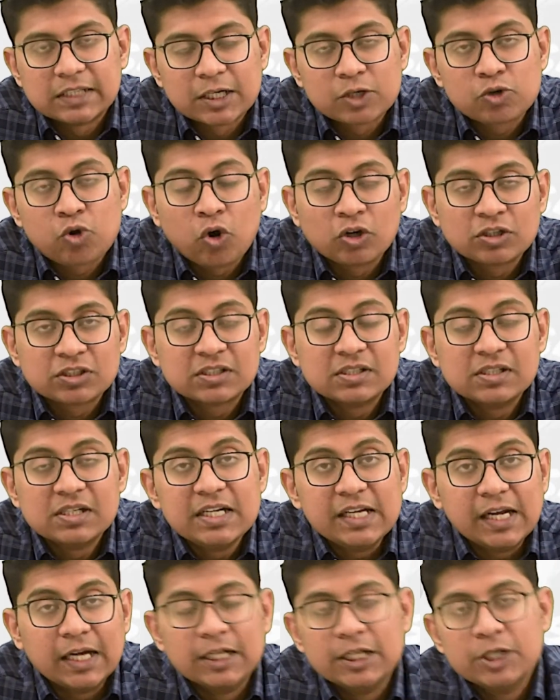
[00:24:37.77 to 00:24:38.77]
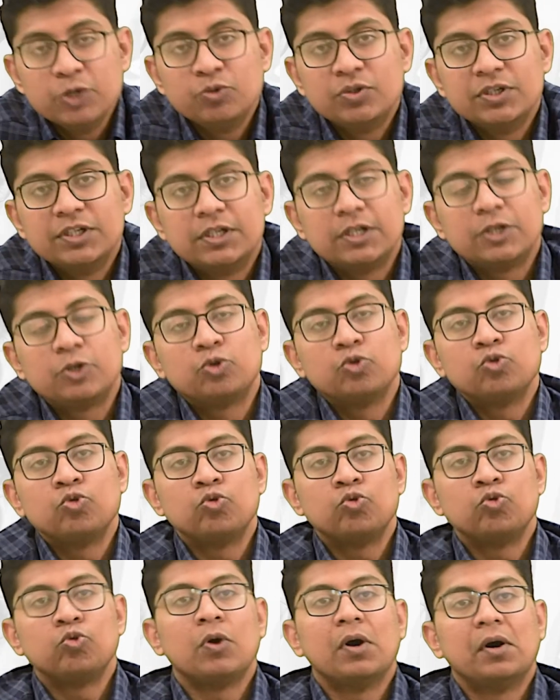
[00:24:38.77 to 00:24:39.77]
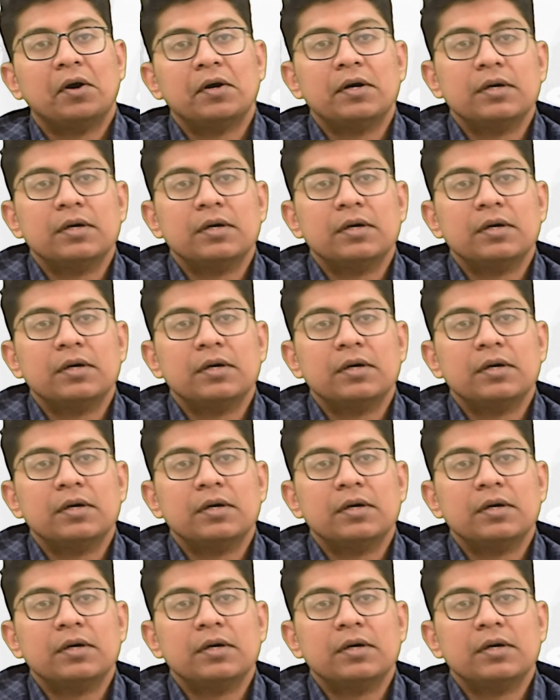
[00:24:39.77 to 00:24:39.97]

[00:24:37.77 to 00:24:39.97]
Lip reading: are constantly alluded to